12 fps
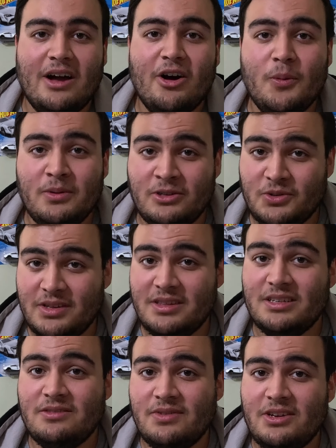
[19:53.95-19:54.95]
I hope you enjoyed
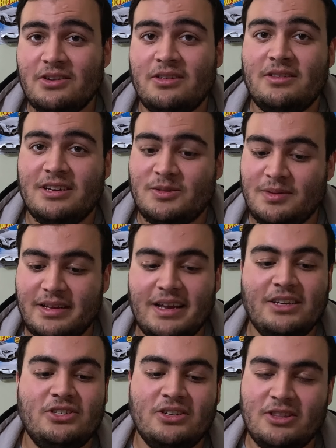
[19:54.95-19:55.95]
this video, the
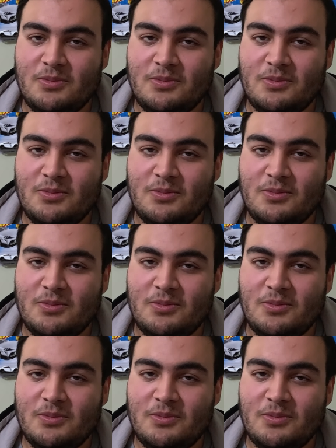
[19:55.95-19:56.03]
explanation,